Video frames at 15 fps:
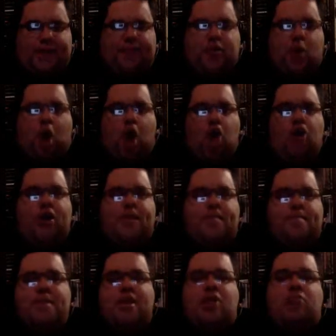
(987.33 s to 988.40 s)
if you
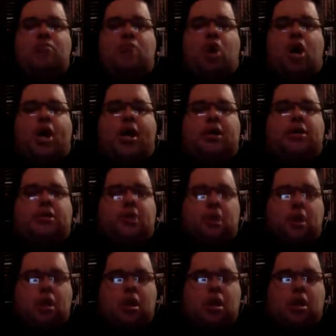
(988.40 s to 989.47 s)
only
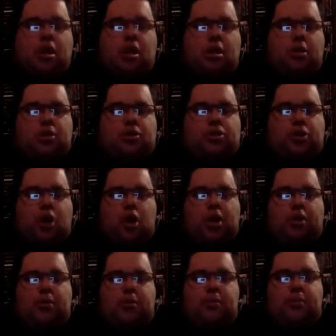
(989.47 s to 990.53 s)
minimize
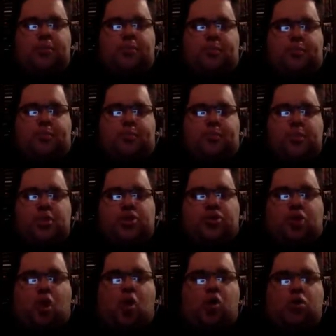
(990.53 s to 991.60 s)
certain
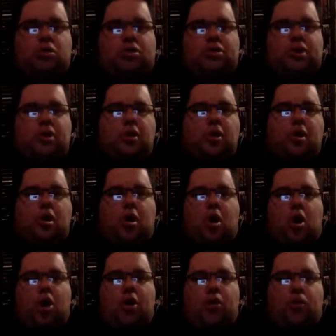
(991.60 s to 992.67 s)
songs
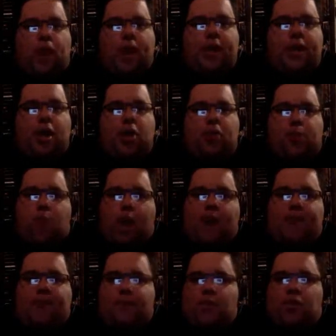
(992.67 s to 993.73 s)
on a radio
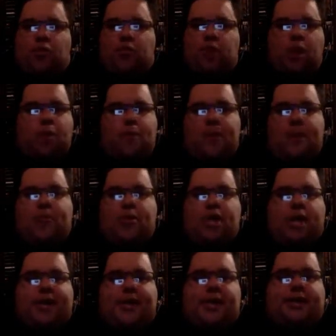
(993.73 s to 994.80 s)
platform, people are
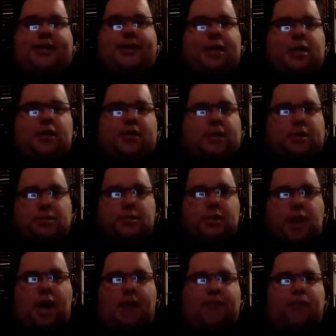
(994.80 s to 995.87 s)
going to get sick of it
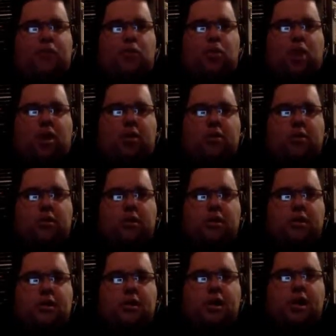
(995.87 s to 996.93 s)
after a while.
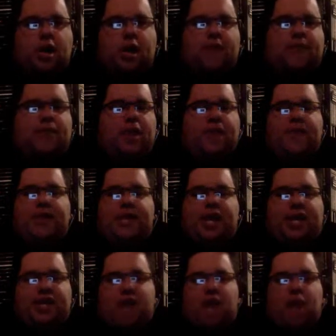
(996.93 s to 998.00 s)
If if you're
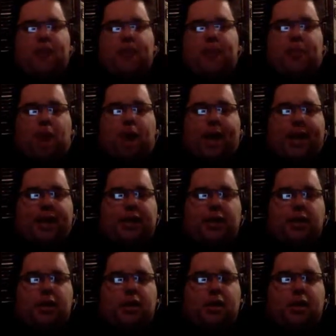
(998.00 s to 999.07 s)
just going to be
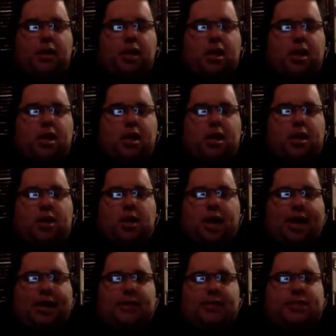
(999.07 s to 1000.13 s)
playing
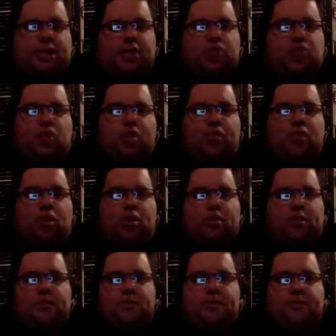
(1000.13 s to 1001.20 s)
like Detroit that, Rock. I
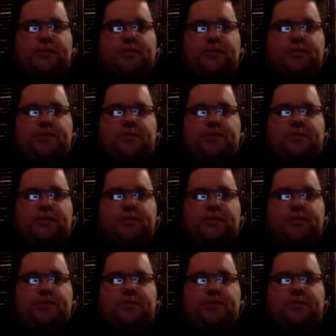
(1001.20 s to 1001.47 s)
mean,